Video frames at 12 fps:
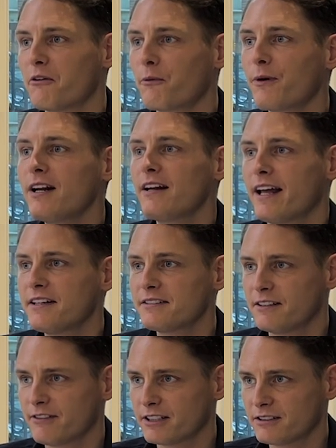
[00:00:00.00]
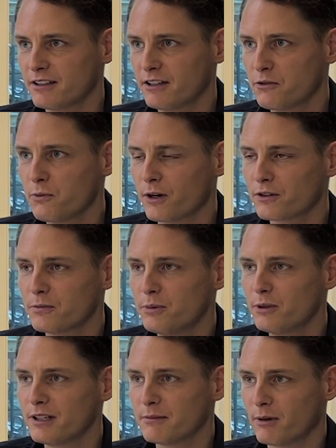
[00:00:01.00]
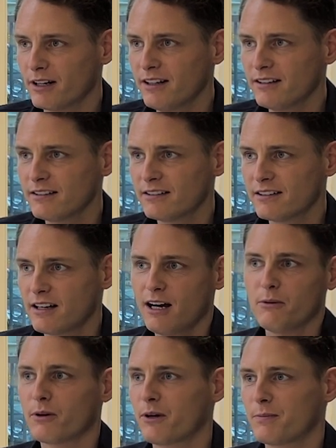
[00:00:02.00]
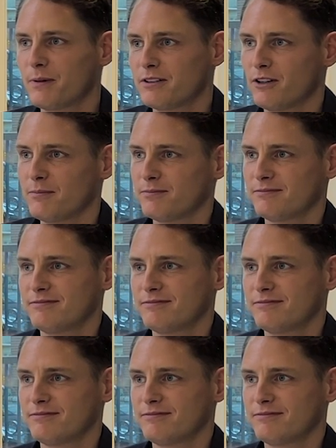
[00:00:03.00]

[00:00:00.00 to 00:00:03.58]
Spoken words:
a real angel investor who wants to put in money, mm-hmm. I will quit my job.